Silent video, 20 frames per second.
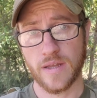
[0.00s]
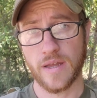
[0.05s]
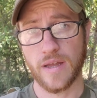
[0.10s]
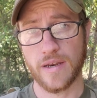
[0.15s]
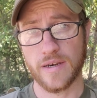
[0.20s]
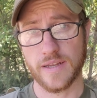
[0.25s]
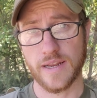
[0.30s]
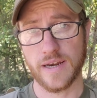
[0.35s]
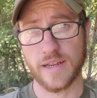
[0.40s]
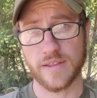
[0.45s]

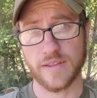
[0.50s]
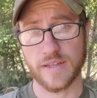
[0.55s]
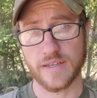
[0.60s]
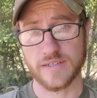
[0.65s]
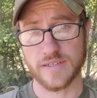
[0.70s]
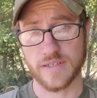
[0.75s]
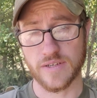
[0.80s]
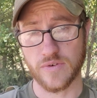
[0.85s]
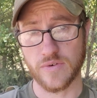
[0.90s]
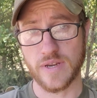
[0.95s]
into getting things
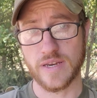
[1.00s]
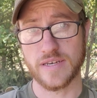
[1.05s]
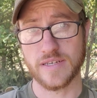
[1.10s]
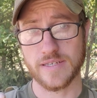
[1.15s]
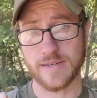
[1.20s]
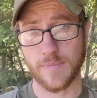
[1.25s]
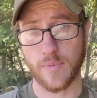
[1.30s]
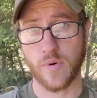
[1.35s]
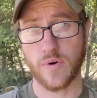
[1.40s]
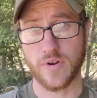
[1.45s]
that you need to
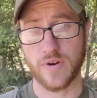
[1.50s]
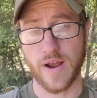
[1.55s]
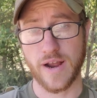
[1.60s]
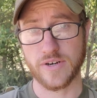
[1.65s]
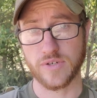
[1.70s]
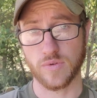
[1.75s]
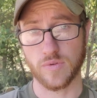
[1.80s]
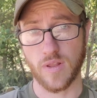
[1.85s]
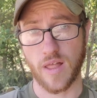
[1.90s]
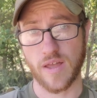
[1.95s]
support your
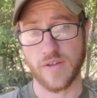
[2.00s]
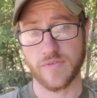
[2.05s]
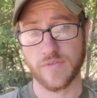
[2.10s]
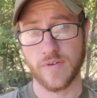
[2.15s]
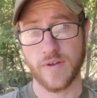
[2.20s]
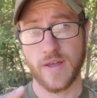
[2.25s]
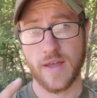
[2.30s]
actual life,